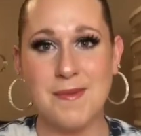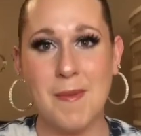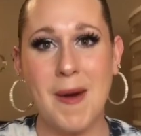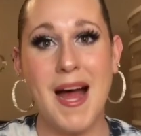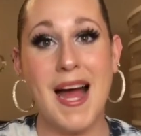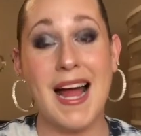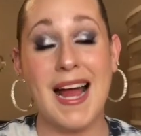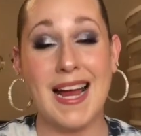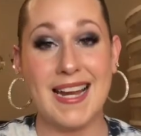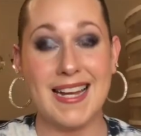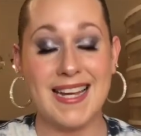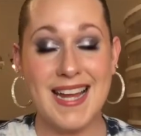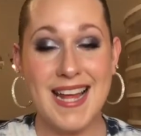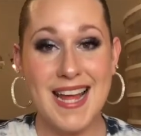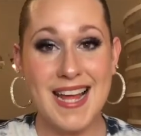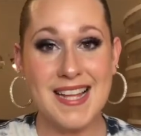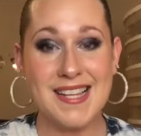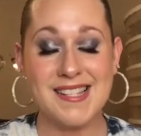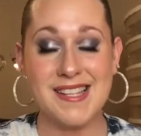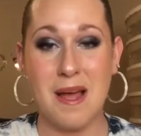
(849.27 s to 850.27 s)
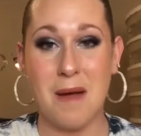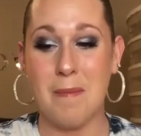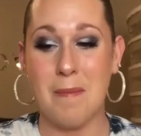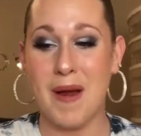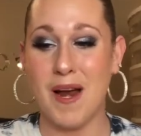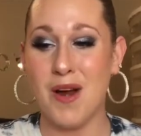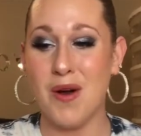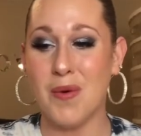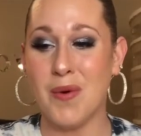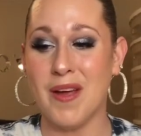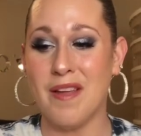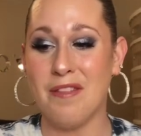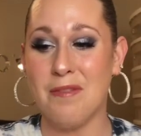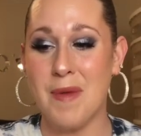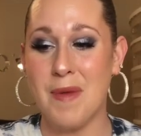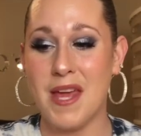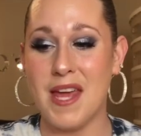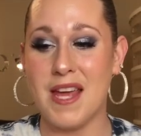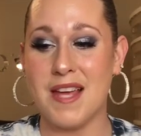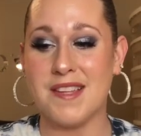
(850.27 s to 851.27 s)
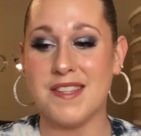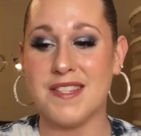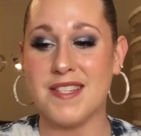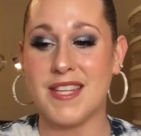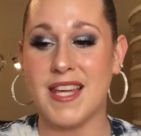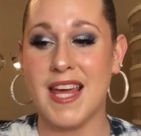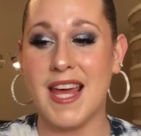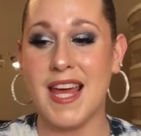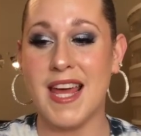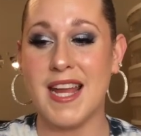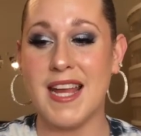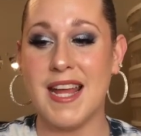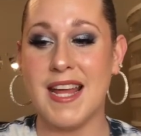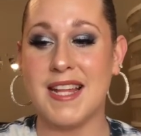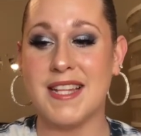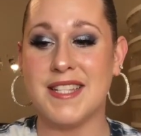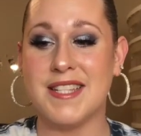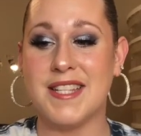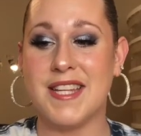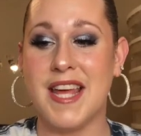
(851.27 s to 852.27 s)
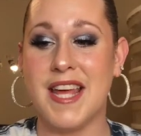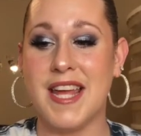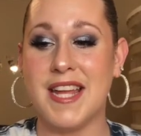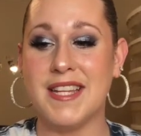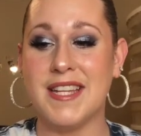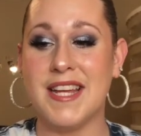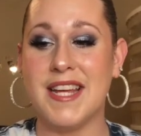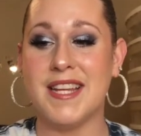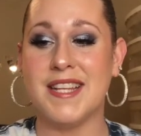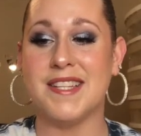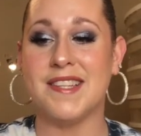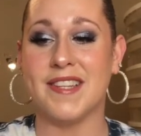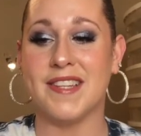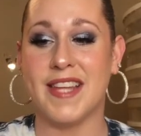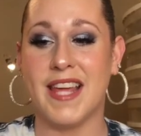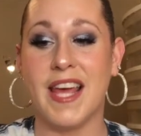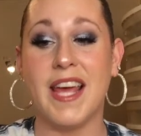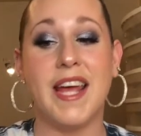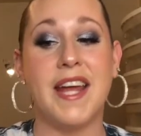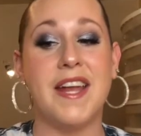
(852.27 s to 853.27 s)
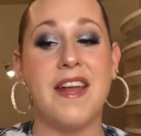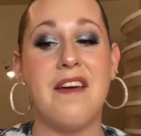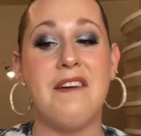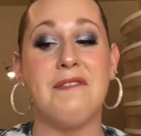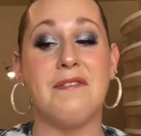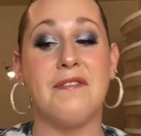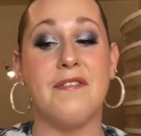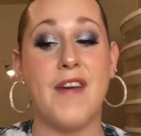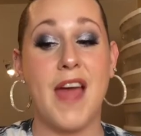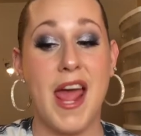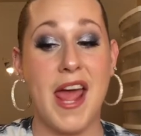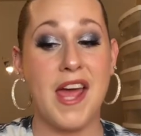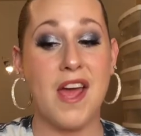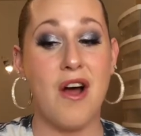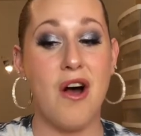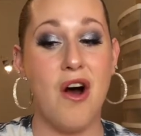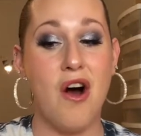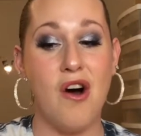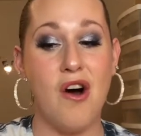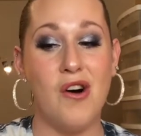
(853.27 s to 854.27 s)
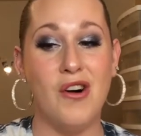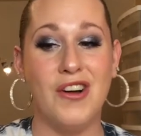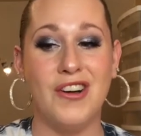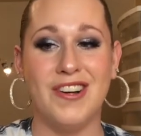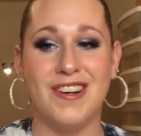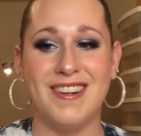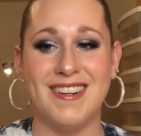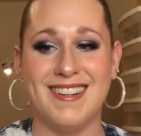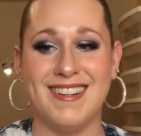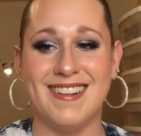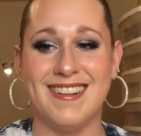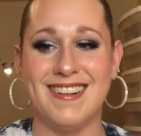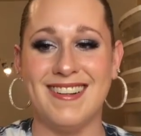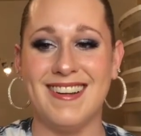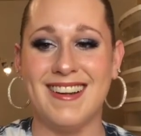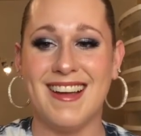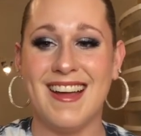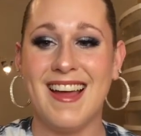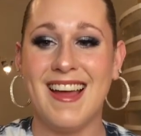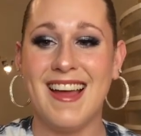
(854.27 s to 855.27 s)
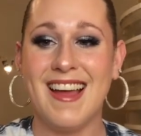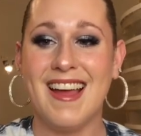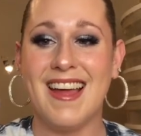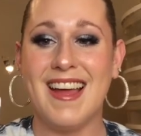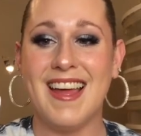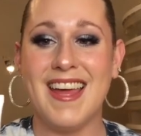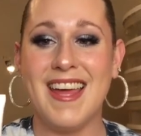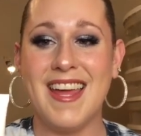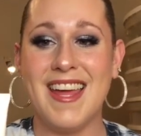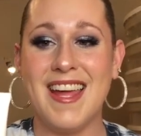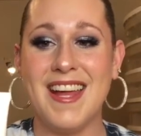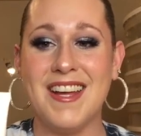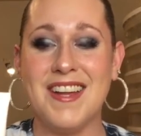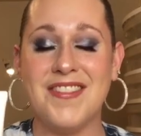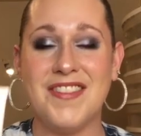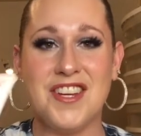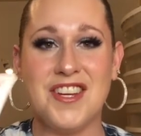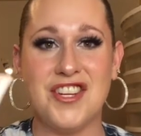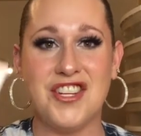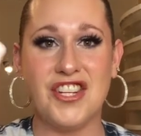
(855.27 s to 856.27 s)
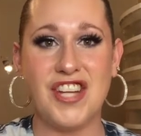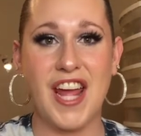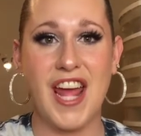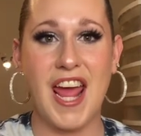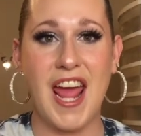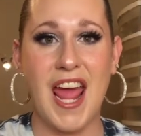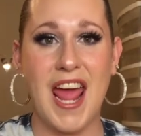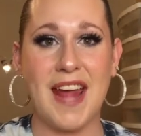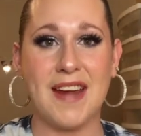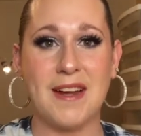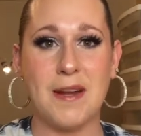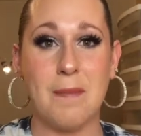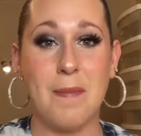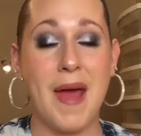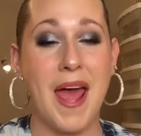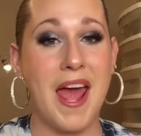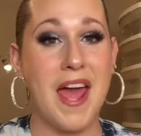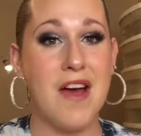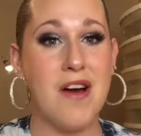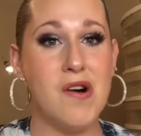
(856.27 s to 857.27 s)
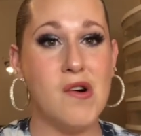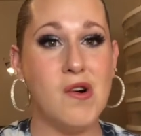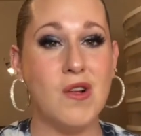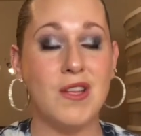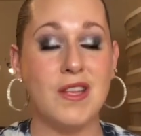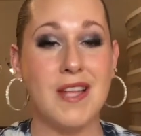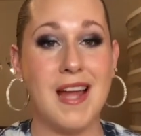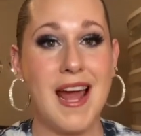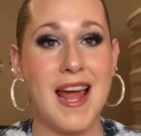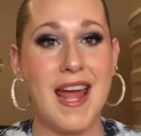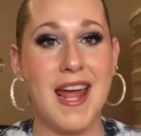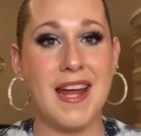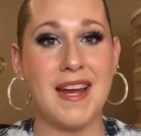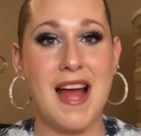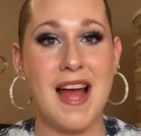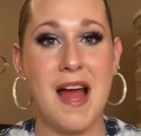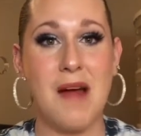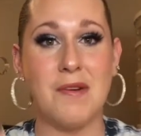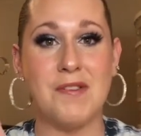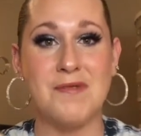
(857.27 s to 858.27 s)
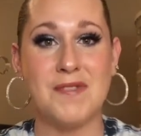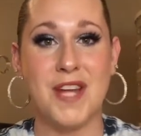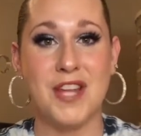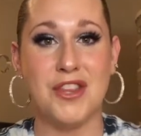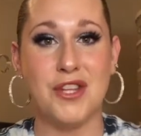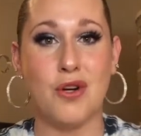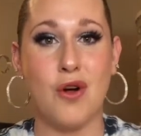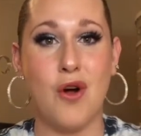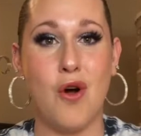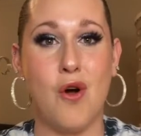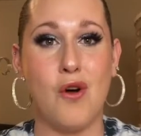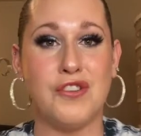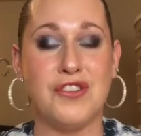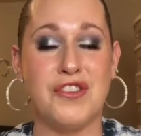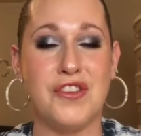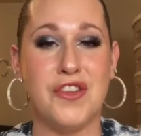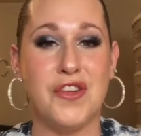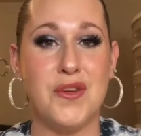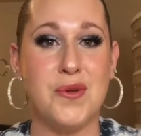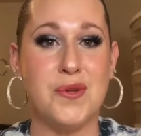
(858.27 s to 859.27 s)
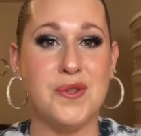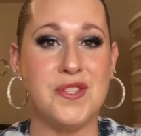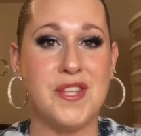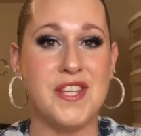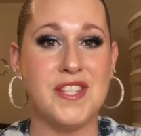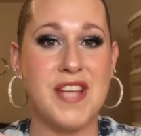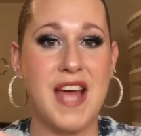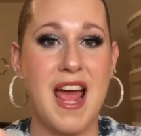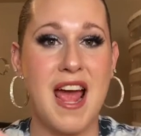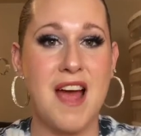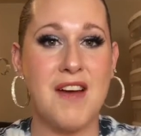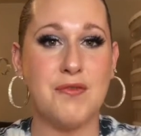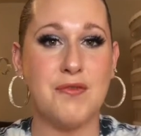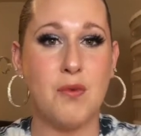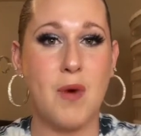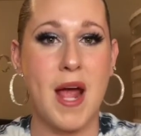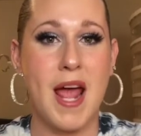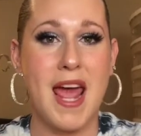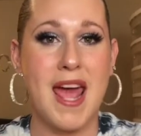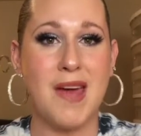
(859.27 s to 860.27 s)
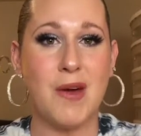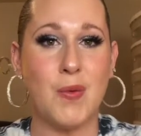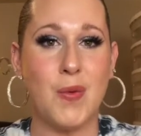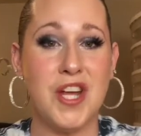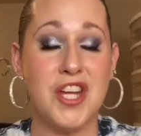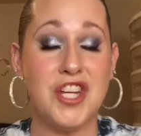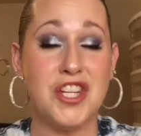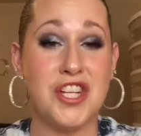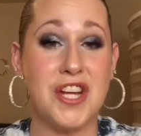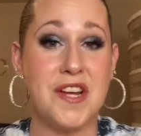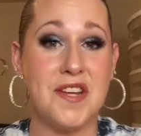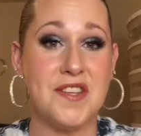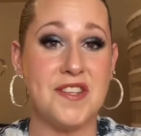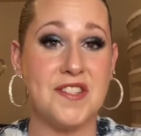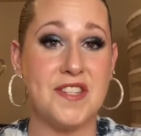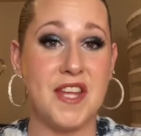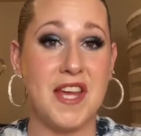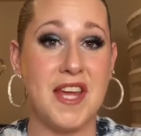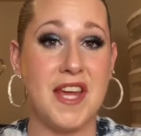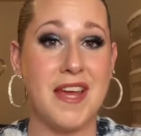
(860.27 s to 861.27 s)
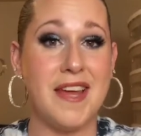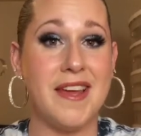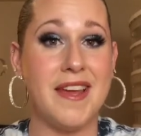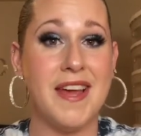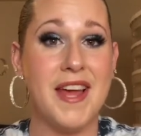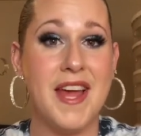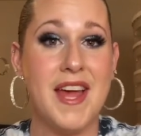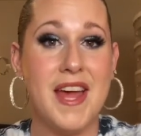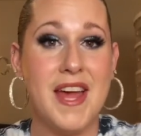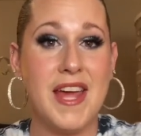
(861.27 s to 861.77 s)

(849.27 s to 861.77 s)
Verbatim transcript: my N Y X Bear With Me Skin Tinted Skin Veil in the shade Pale Light. I'll set the goal to use this halfway. We shall see.